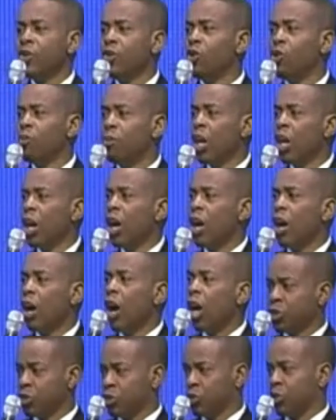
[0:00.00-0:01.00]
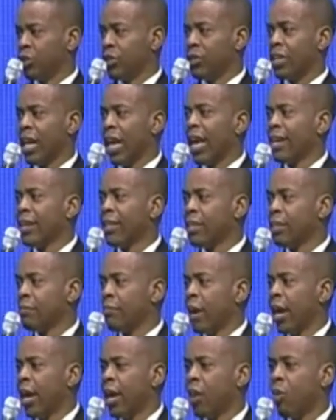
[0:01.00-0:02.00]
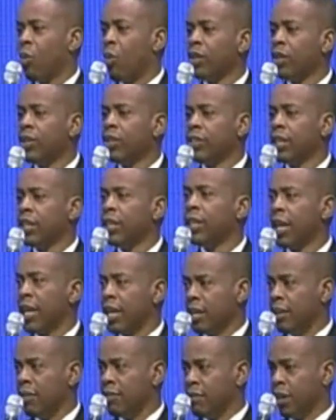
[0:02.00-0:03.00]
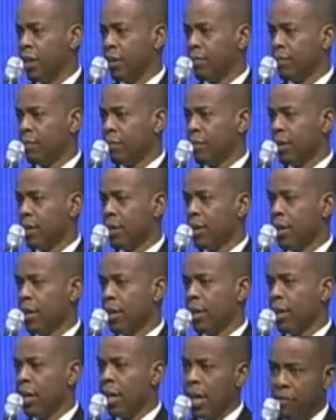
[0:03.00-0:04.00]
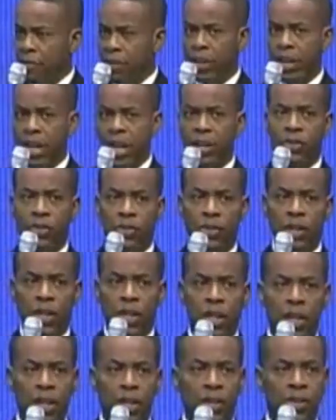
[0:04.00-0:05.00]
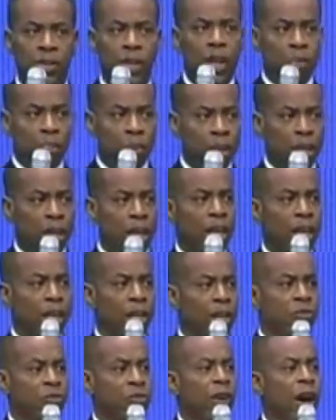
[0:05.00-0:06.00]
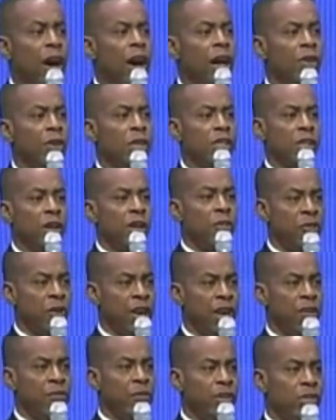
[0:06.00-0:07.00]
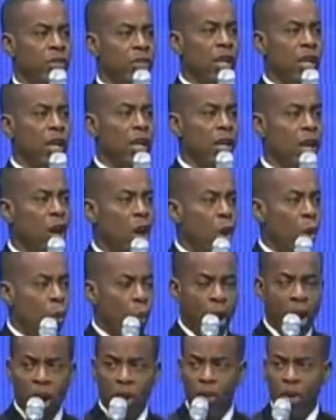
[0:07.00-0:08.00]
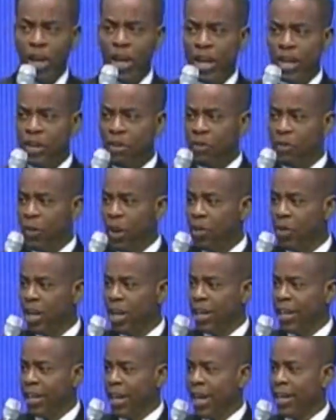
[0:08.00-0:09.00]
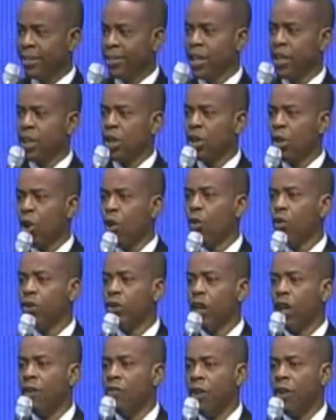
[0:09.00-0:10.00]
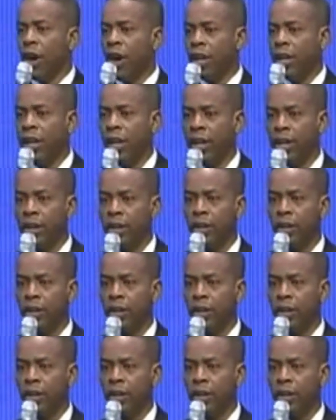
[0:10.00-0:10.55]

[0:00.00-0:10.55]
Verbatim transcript: to be ostracized by wanton envy evidenced in his being the father's favored son, wearing the variegated coat of honor.